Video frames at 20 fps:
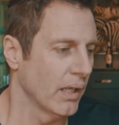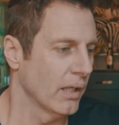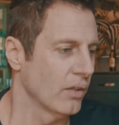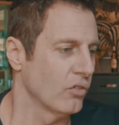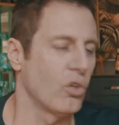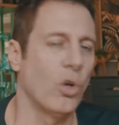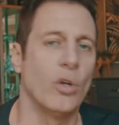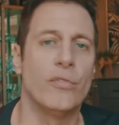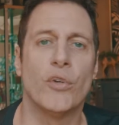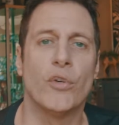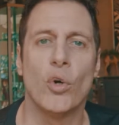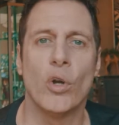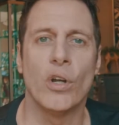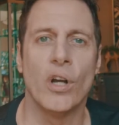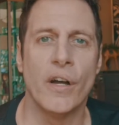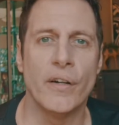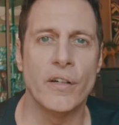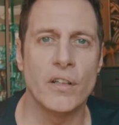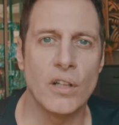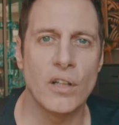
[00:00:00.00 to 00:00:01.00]
So if you're going
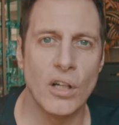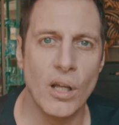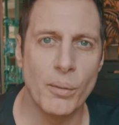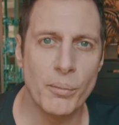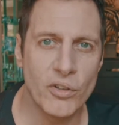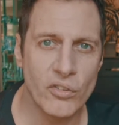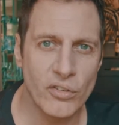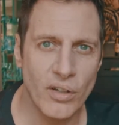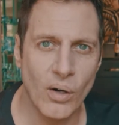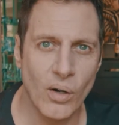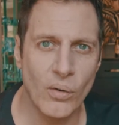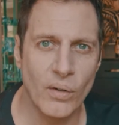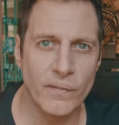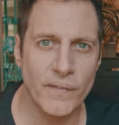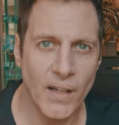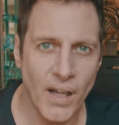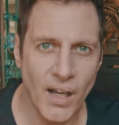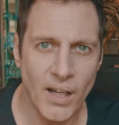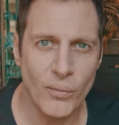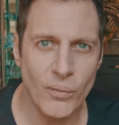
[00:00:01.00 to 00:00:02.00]
100 kilometers an hour on
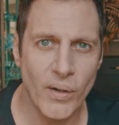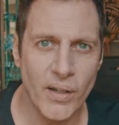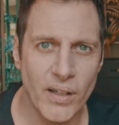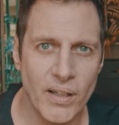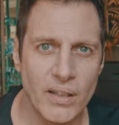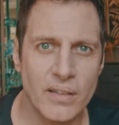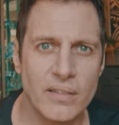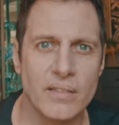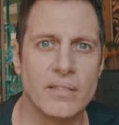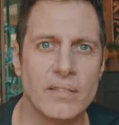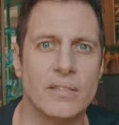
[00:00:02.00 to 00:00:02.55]
the highway,